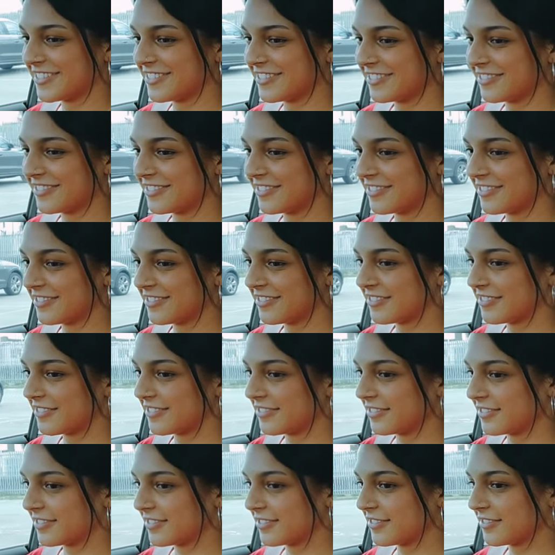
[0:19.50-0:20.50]
Reverse has a
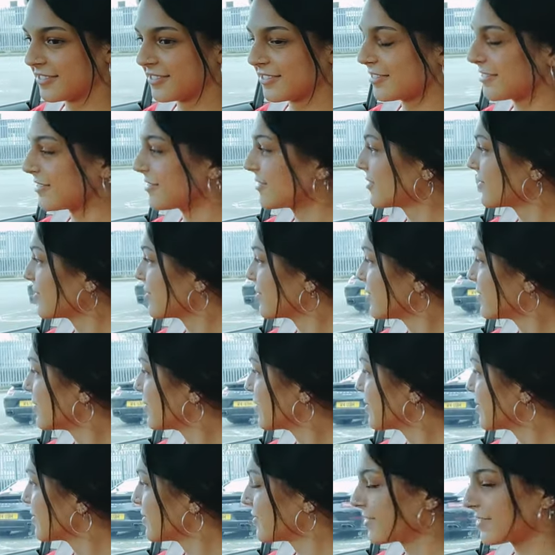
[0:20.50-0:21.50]
bad habit of
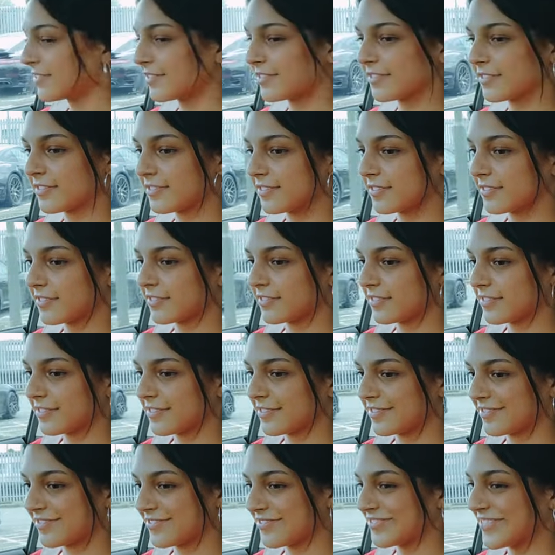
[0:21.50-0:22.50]
going very
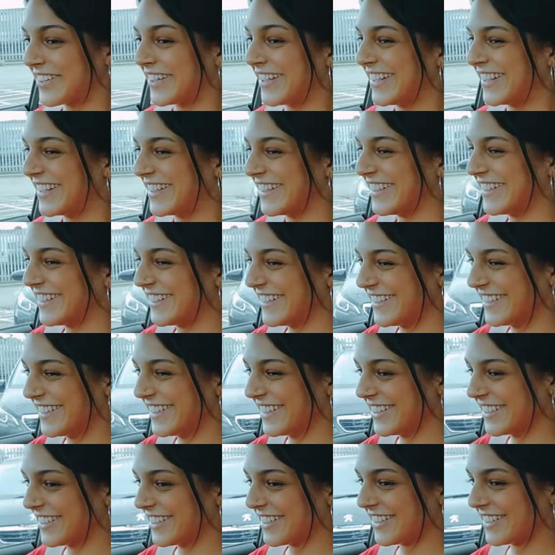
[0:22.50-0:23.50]
quick.
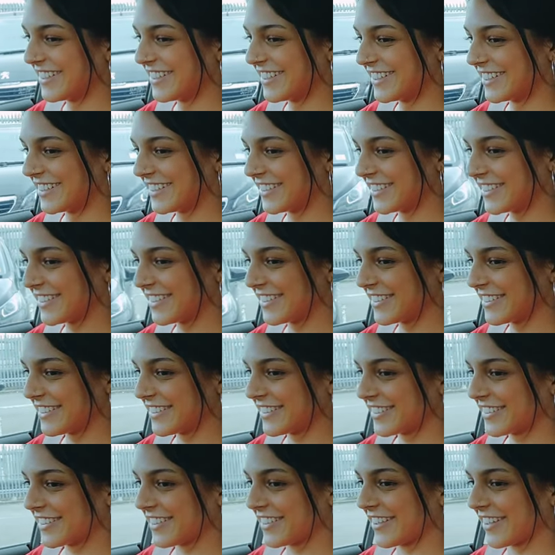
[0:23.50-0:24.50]
For whatever
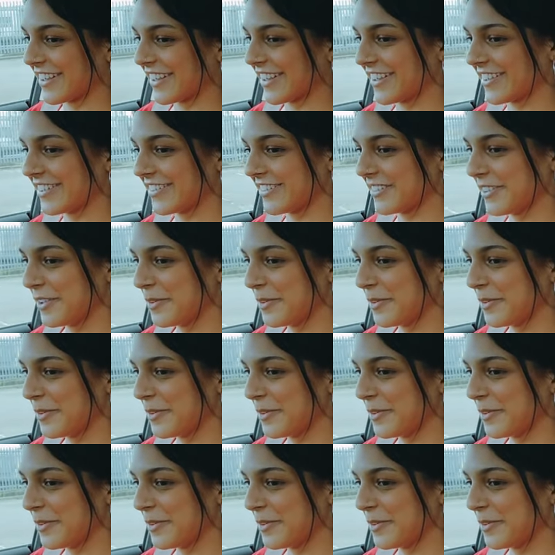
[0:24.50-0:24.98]
reason, I don't know.